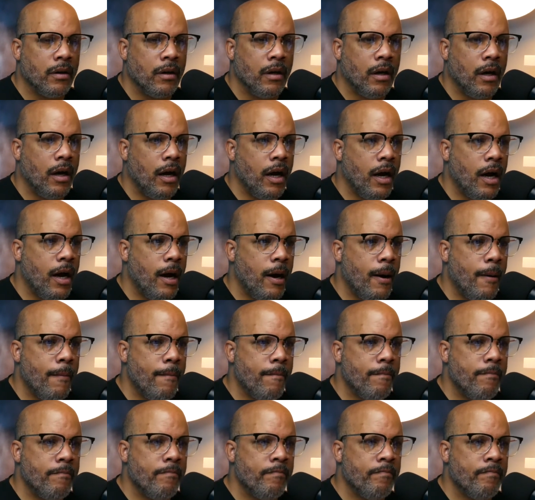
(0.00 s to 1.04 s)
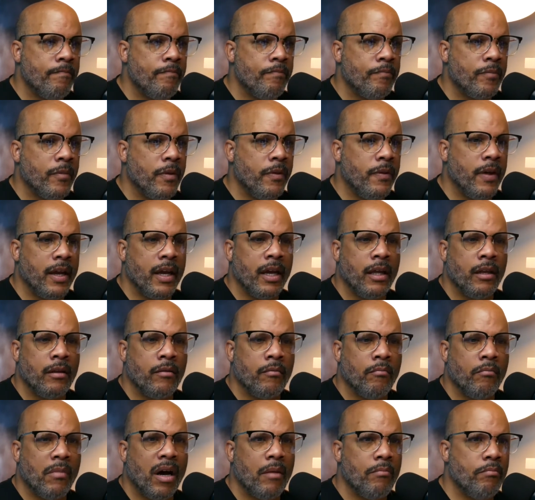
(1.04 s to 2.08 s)
than
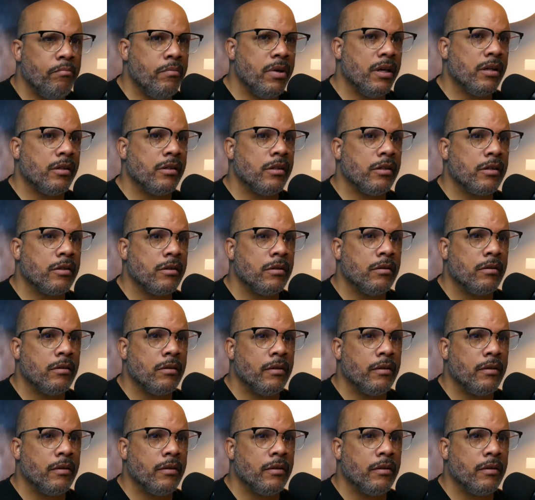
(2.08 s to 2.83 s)
my business